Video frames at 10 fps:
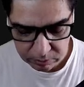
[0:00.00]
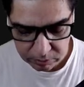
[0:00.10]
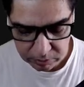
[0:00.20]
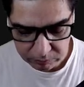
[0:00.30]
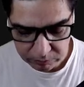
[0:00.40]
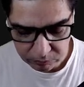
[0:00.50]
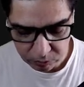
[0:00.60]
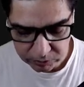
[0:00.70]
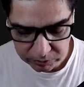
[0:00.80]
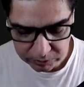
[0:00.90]
And we have got
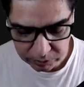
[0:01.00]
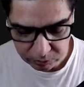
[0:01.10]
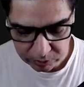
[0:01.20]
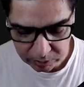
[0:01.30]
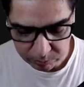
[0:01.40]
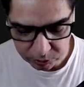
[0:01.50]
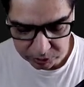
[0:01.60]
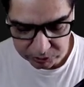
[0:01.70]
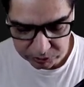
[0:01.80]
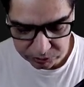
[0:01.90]
the
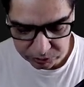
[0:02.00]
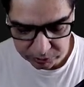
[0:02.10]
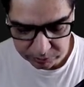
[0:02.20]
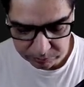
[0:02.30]
enterohemorrhagic strain.